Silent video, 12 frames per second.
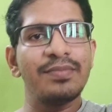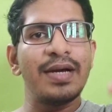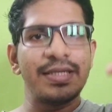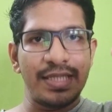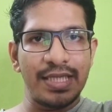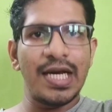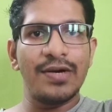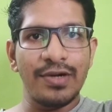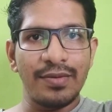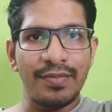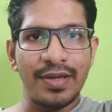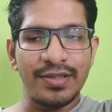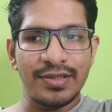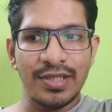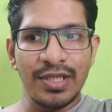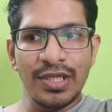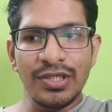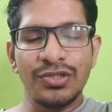by the government
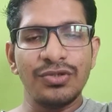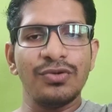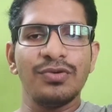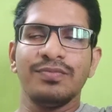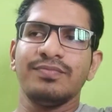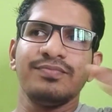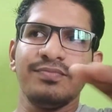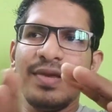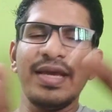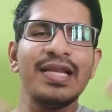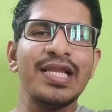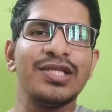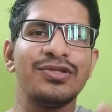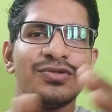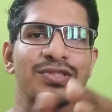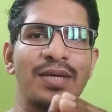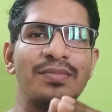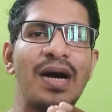to mainly to
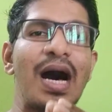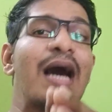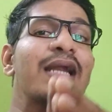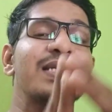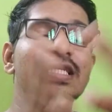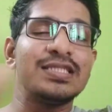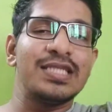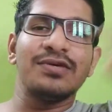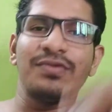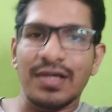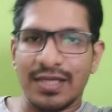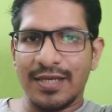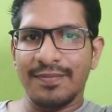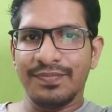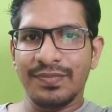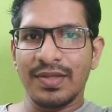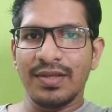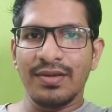some artistic work.
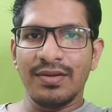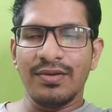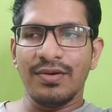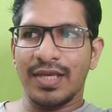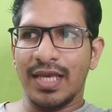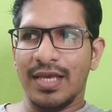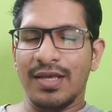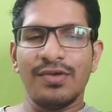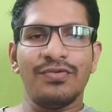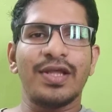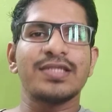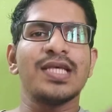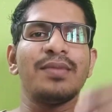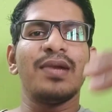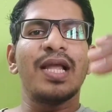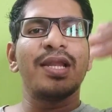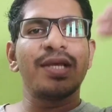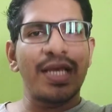Okay, for example,
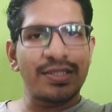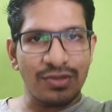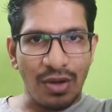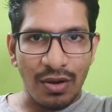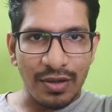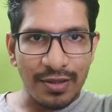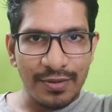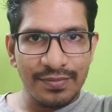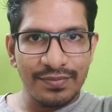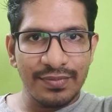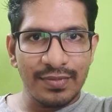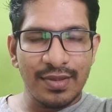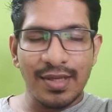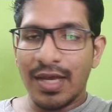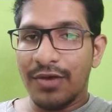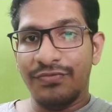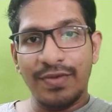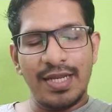a song,
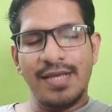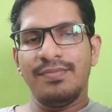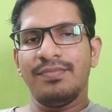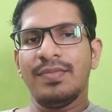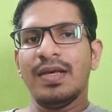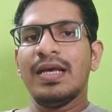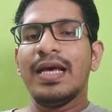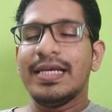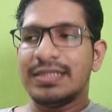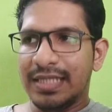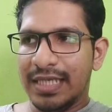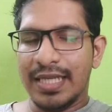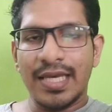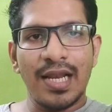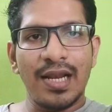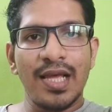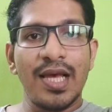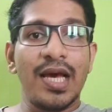a film, a
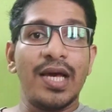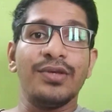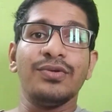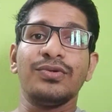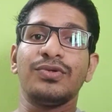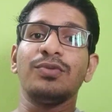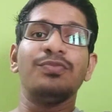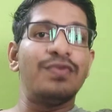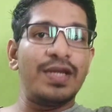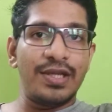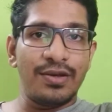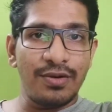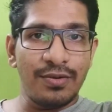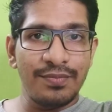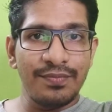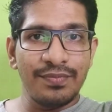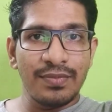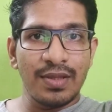serial, a YouTube video,
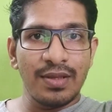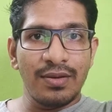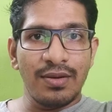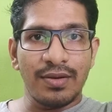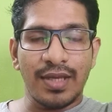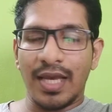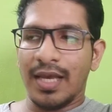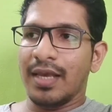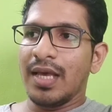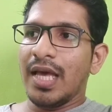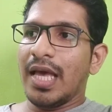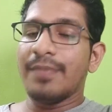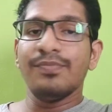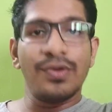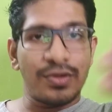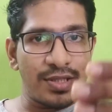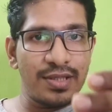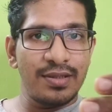okay, a
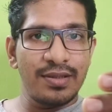book,